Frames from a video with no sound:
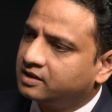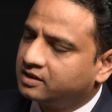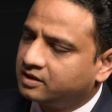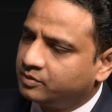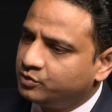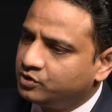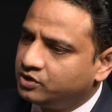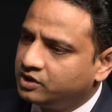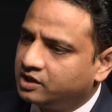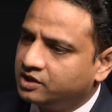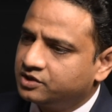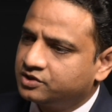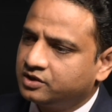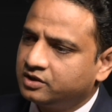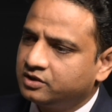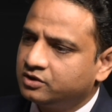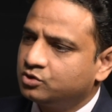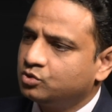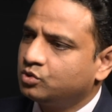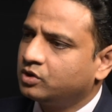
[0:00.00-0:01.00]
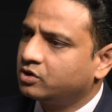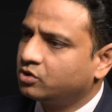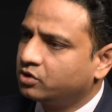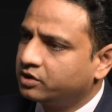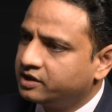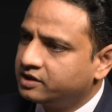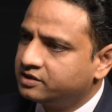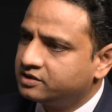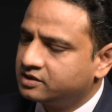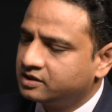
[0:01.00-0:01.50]
our communication to our
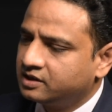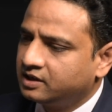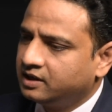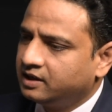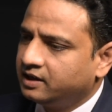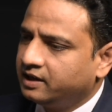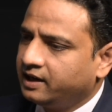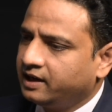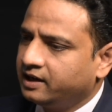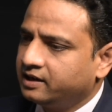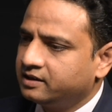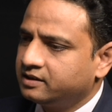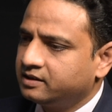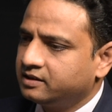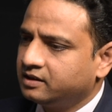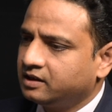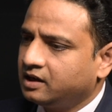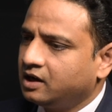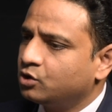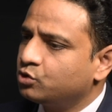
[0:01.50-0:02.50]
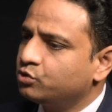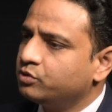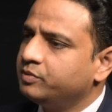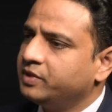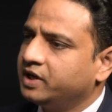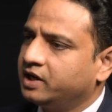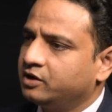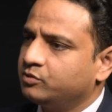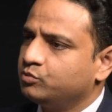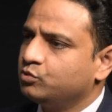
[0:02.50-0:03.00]
audience, and how do we
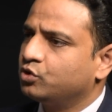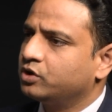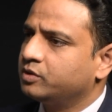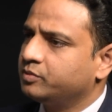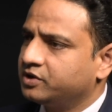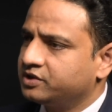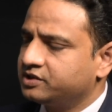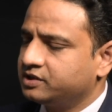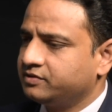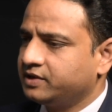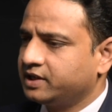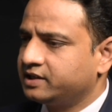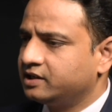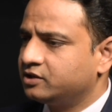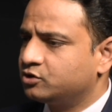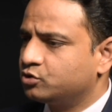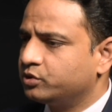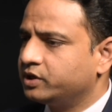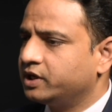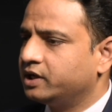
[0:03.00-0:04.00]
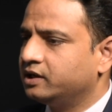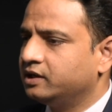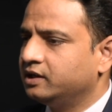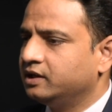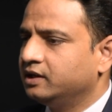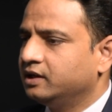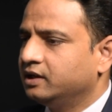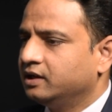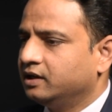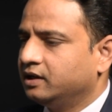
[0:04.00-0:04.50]
make it more immersive? I think today
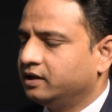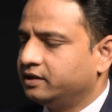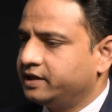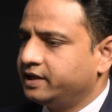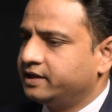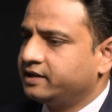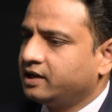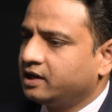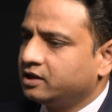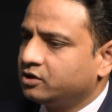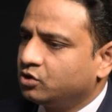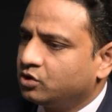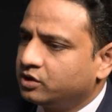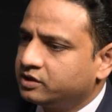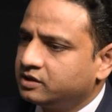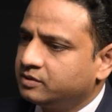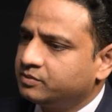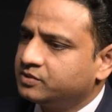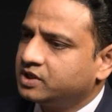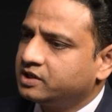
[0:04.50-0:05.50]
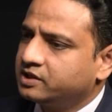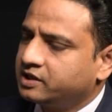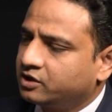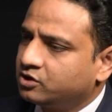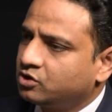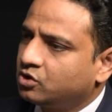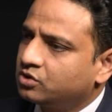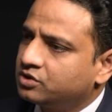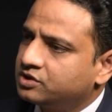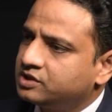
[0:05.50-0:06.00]
data algorithms and
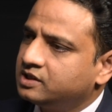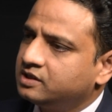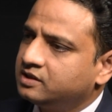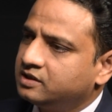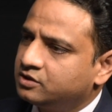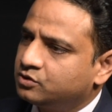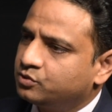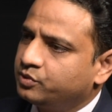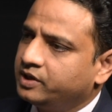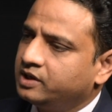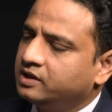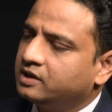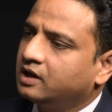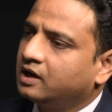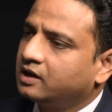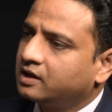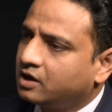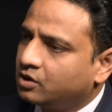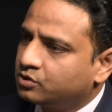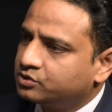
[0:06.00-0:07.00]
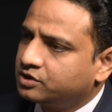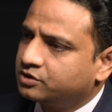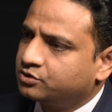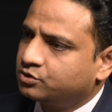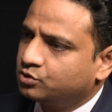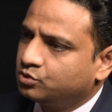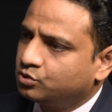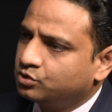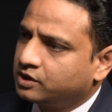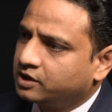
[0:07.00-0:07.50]
technology in this field allows us to do